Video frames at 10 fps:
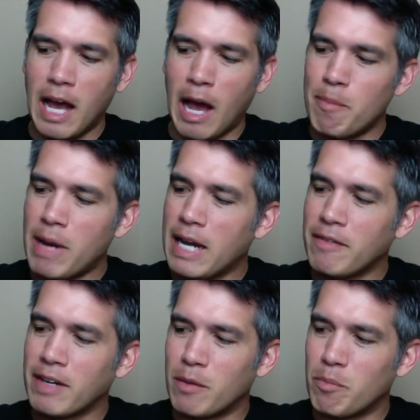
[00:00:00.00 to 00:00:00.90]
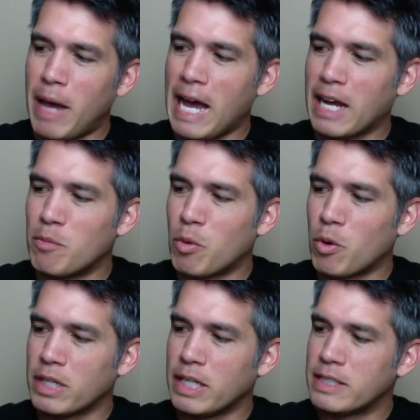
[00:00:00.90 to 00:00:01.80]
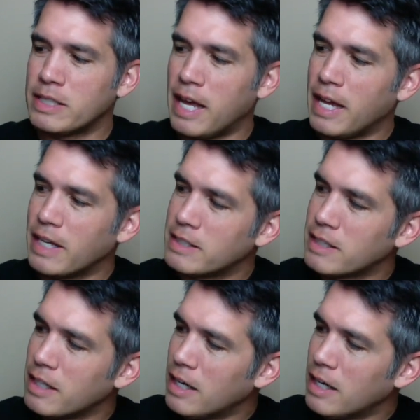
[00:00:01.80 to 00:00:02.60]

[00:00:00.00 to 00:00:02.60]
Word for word: I'm not even going to bag and board these things.